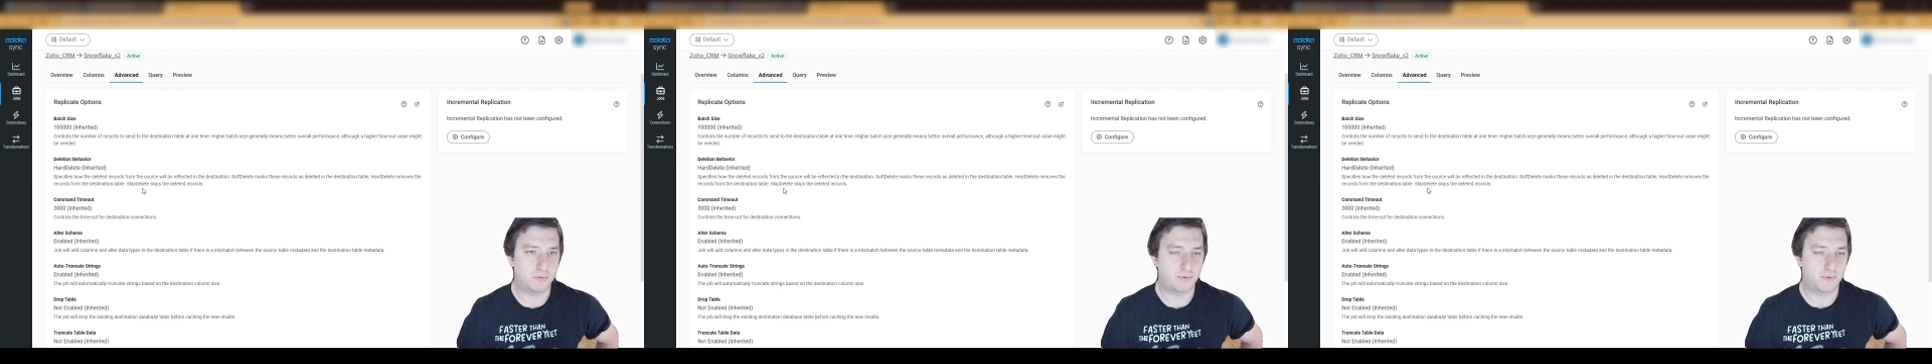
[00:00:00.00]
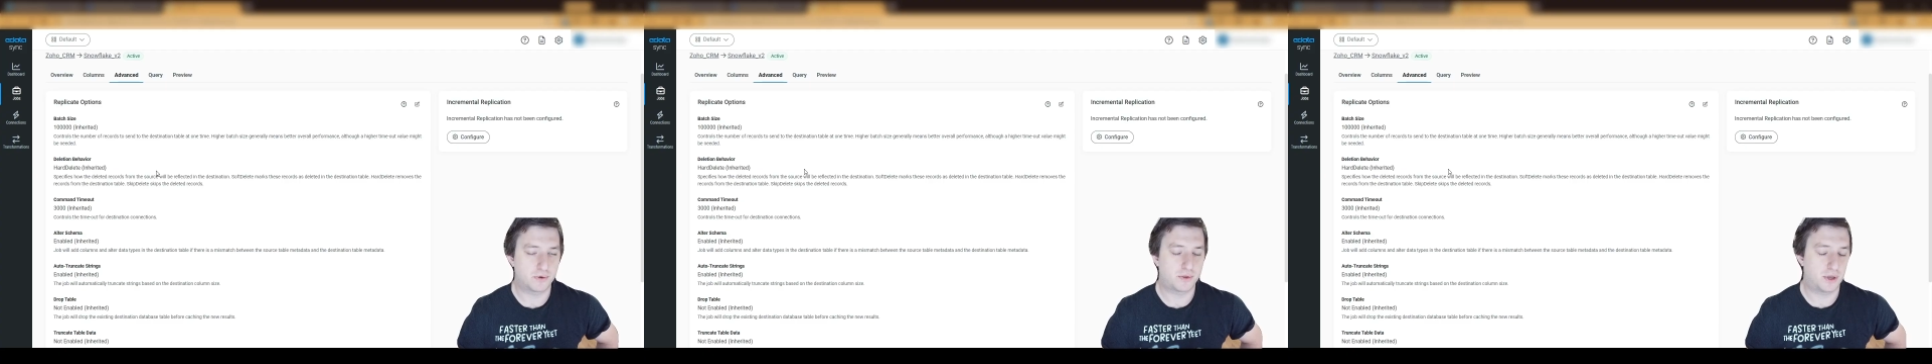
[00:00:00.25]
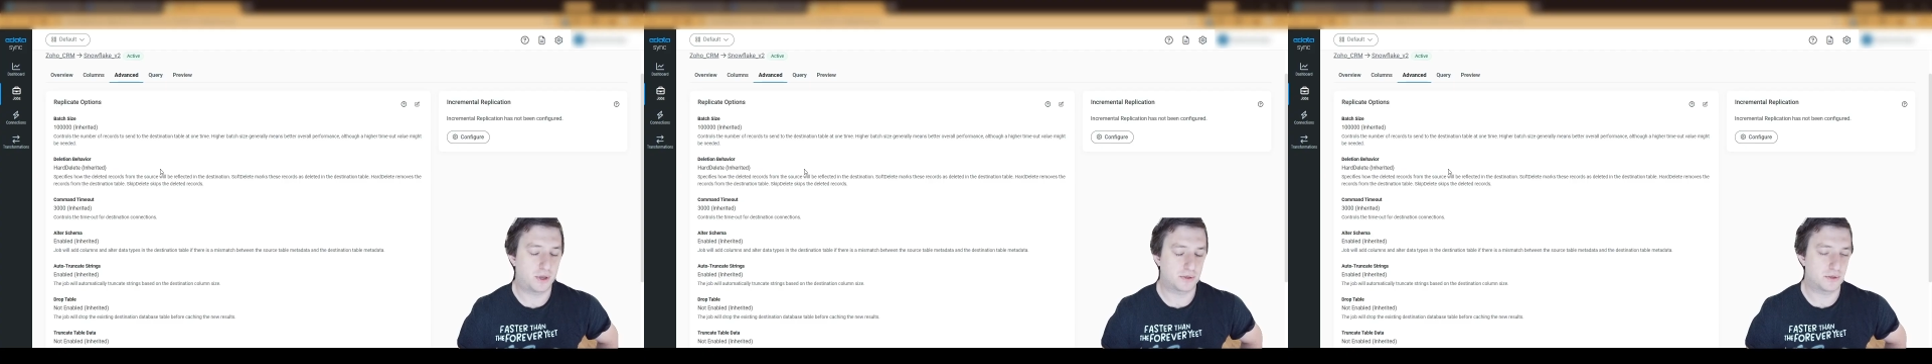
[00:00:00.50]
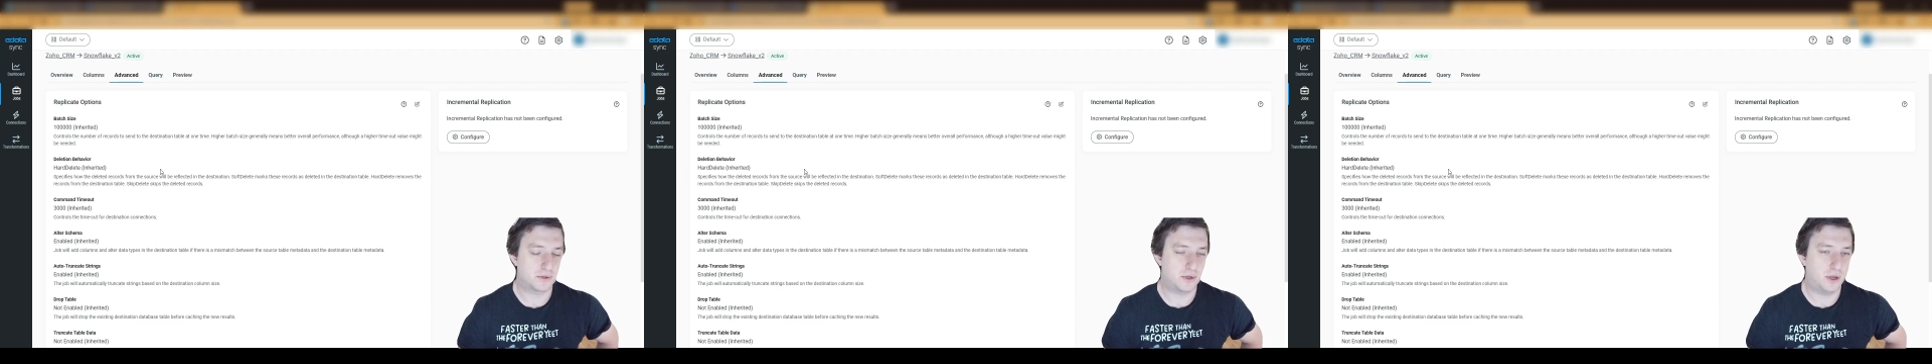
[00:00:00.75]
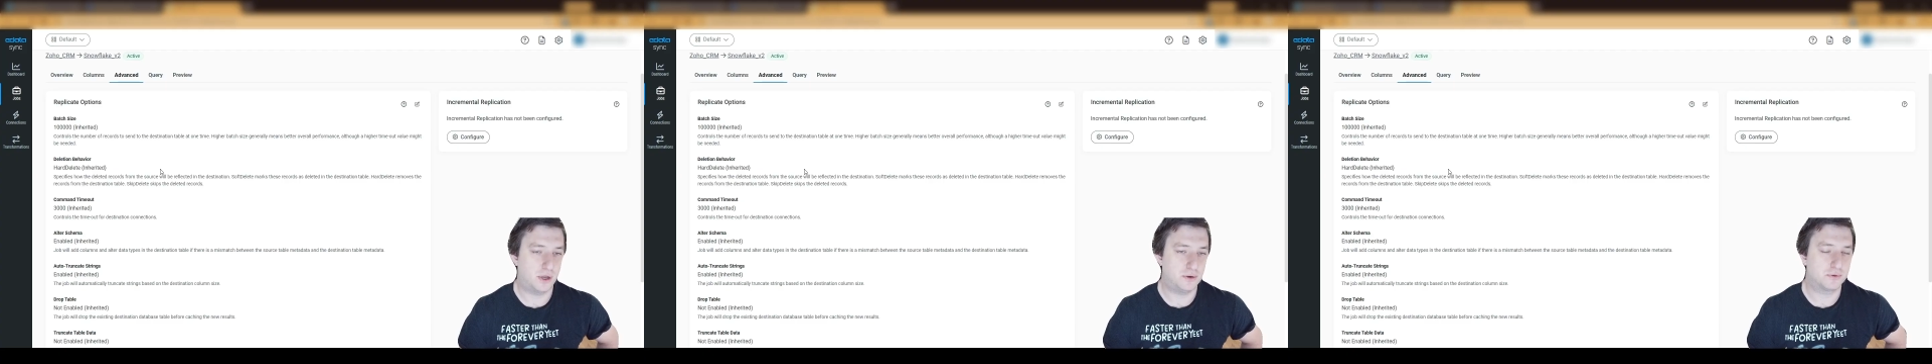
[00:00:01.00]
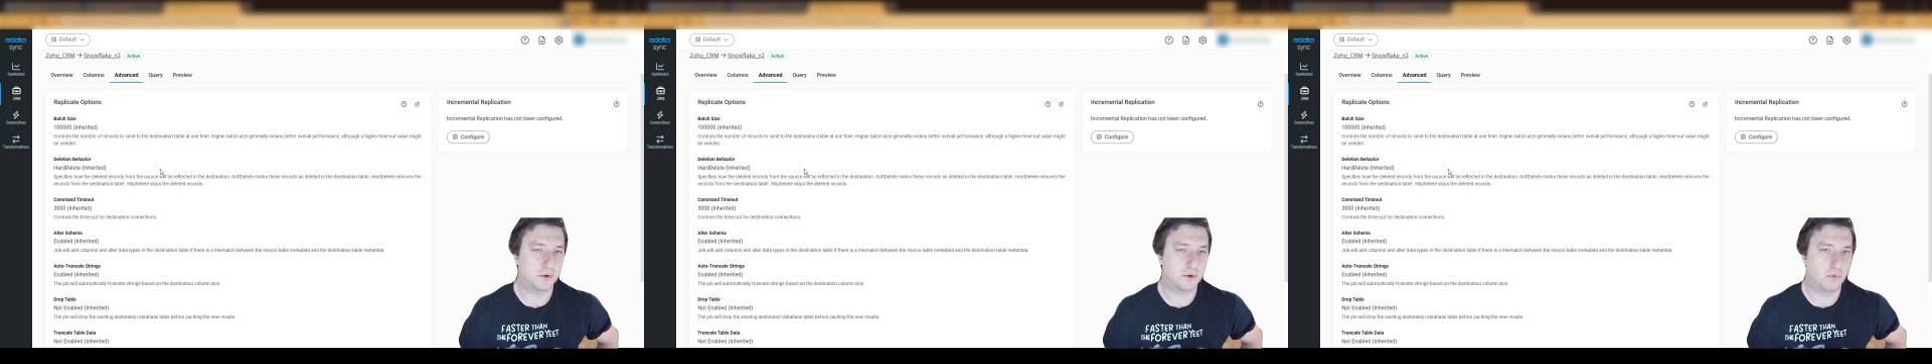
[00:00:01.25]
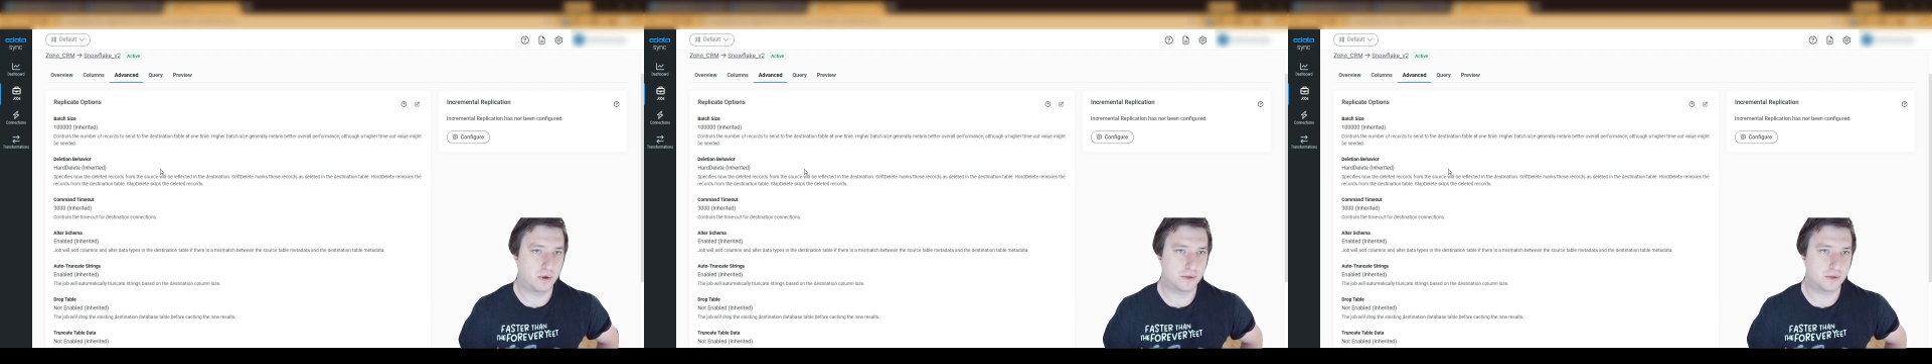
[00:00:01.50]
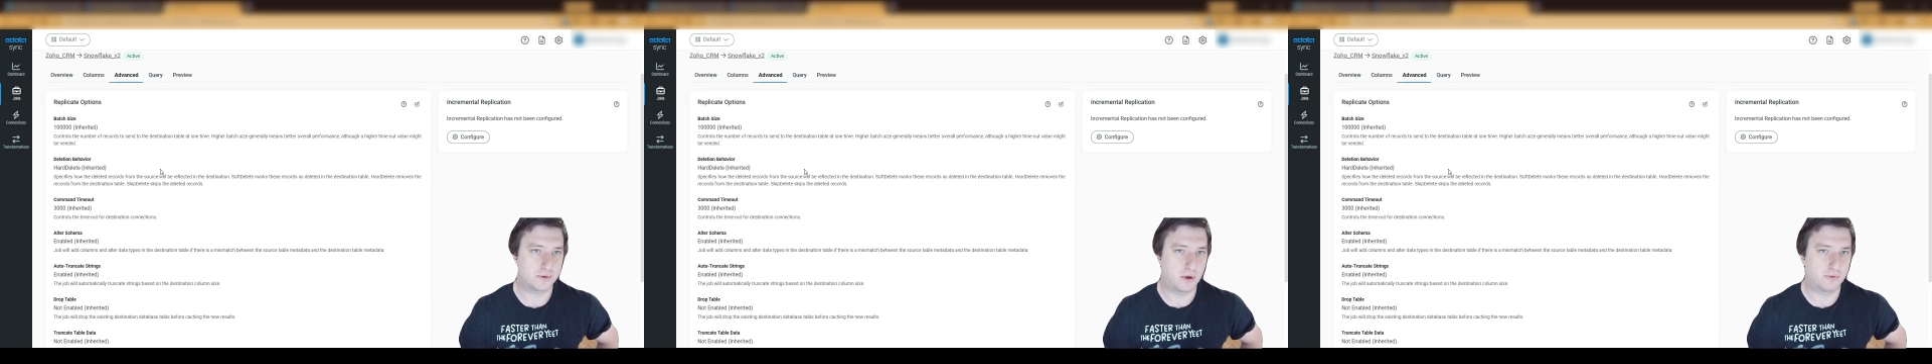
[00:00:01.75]
but for things like Sage, you'd still want
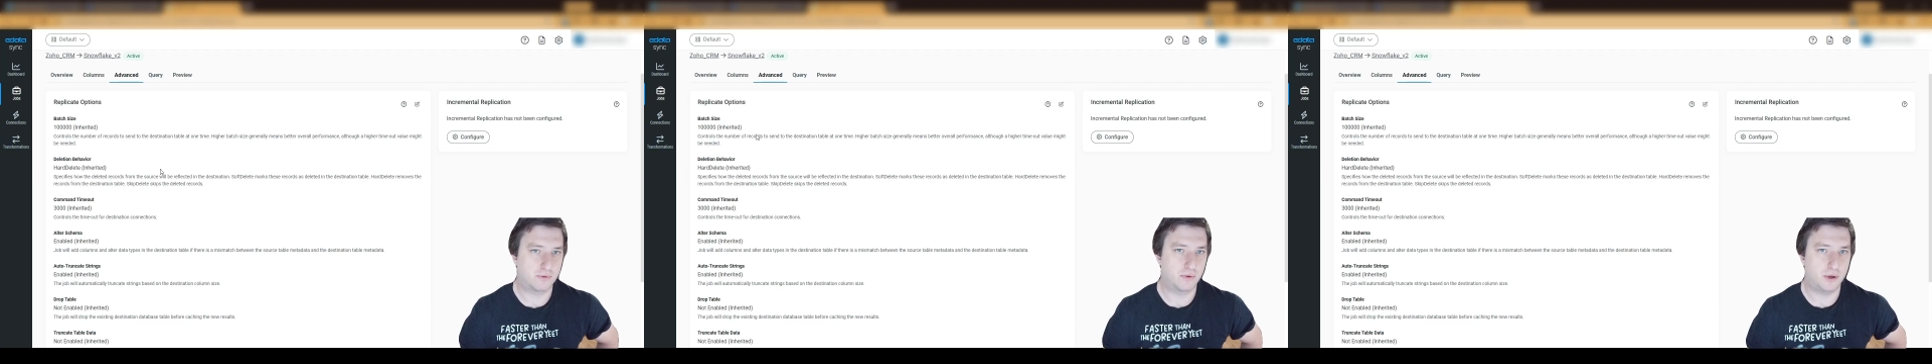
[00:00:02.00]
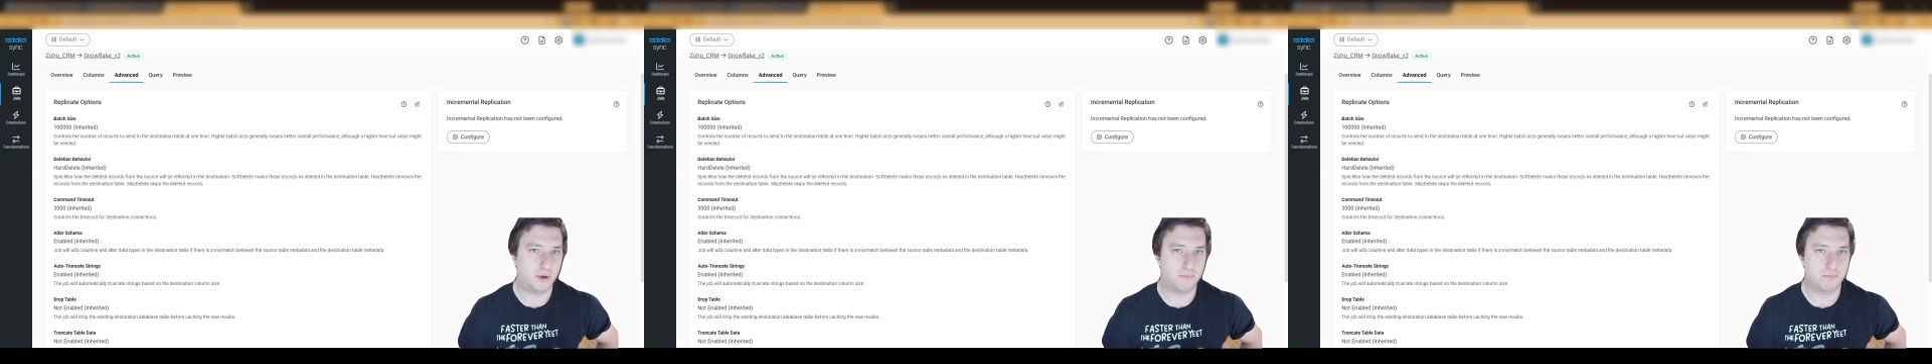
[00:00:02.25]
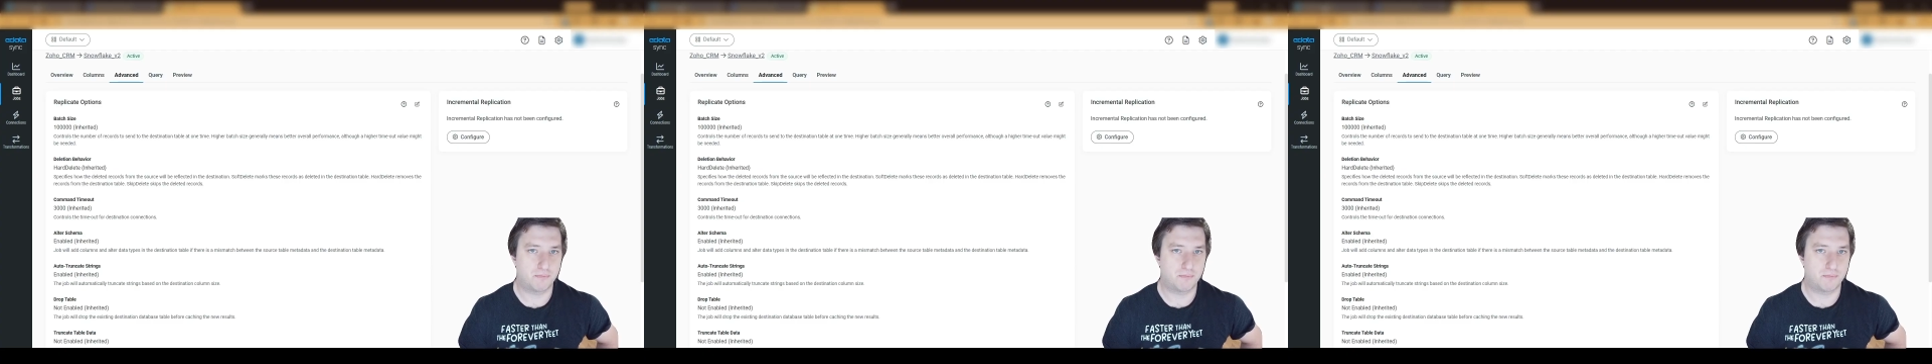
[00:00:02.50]
the soft delete.